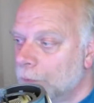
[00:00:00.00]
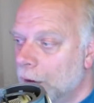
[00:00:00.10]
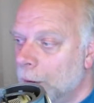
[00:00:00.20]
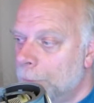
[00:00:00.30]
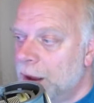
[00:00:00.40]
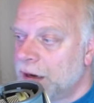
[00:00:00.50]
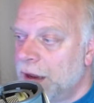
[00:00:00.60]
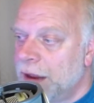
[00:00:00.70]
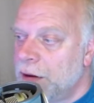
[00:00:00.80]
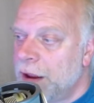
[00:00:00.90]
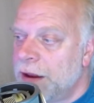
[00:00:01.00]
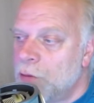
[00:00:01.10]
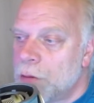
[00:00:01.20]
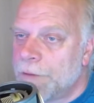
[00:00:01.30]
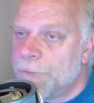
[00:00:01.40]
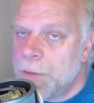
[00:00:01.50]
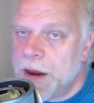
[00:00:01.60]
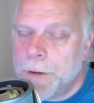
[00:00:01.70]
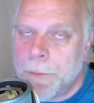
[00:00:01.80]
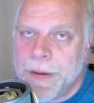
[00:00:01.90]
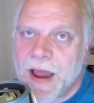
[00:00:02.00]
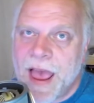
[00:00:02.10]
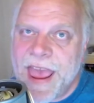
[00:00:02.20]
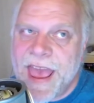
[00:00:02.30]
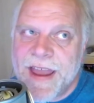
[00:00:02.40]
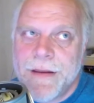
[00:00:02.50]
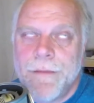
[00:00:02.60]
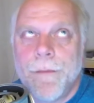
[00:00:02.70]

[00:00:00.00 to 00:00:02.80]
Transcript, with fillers: But in order for me to, I mean, I had